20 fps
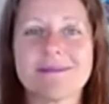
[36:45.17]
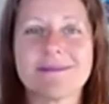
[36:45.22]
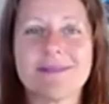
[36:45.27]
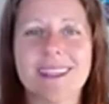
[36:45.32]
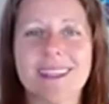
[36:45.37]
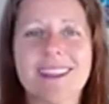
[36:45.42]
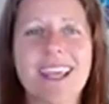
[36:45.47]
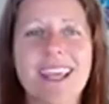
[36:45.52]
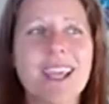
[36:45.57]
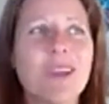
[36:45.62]

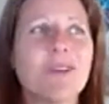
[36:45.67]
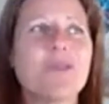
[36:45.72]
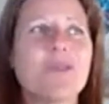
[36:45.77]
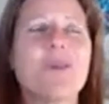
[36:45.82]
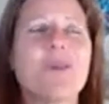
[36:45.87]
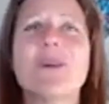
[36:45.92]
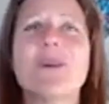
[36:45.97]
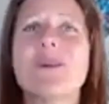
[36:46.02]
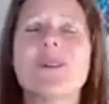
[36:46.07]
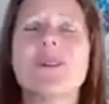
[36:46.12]
Thank you to
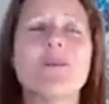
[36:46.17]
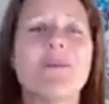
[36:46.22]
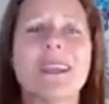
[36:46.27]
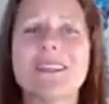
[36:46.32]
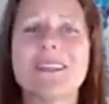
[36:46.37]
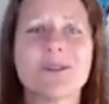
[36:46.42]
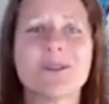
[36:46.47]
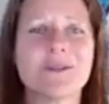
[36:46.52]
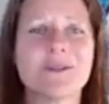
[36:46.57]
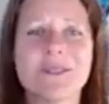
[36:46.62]
all the
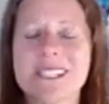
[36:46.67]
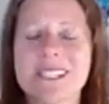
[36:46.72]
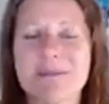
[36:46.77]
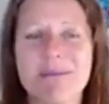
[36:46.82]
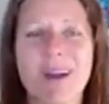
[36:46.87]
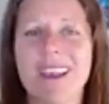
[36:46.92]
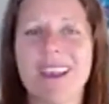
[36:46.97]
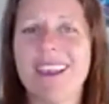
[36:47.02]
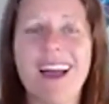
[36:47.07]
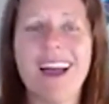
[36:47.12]
mentors in
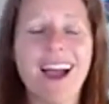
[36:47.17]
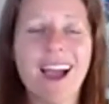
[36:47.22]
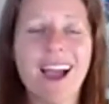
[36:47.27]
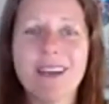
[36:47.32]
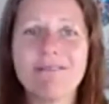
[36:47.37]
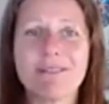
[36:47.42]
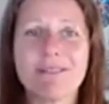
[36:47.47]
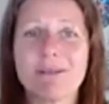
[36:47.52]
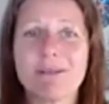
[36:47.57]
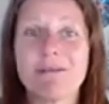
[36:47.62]
my
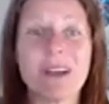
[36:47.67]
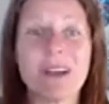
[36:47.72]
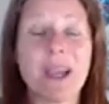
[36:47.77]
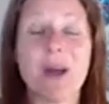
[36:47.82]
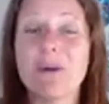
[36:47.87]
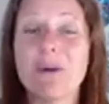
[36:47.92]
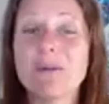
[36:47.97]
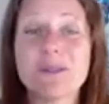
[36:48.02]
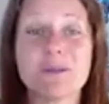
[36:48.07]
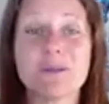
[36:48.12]
life who have
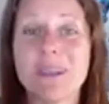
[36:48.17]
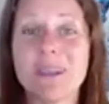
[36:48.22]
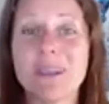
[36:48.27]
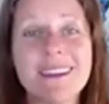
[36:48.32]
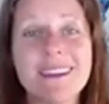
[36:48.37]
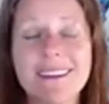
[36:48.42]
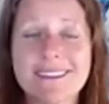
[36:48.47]
helped me.